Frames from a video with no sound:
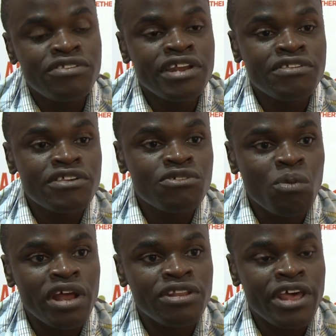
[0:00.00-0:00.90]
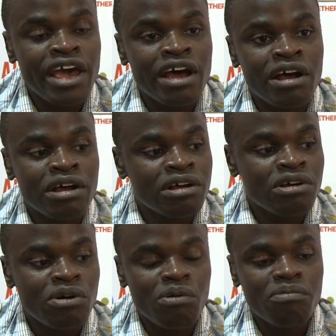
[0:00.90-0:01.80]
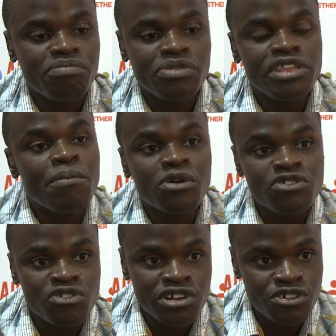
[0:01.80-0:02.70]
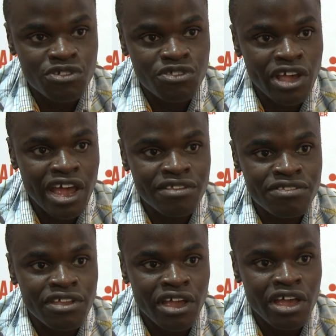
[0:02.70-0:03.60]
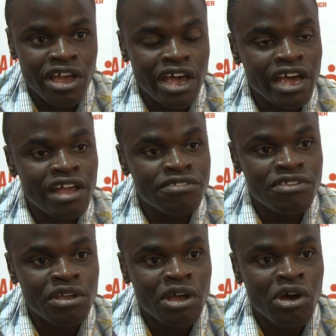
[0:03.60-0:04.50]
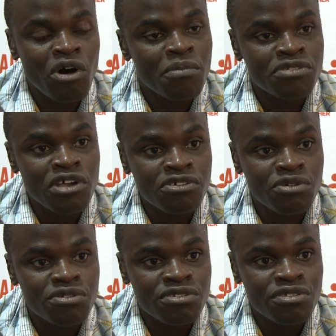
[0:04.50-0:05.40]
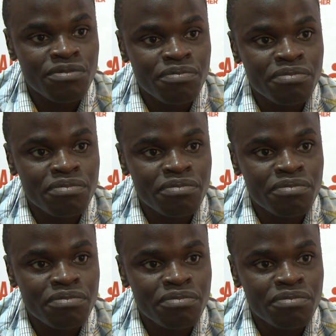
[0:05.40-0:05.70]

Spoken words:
incidences when there are demonstrations against homosexuals.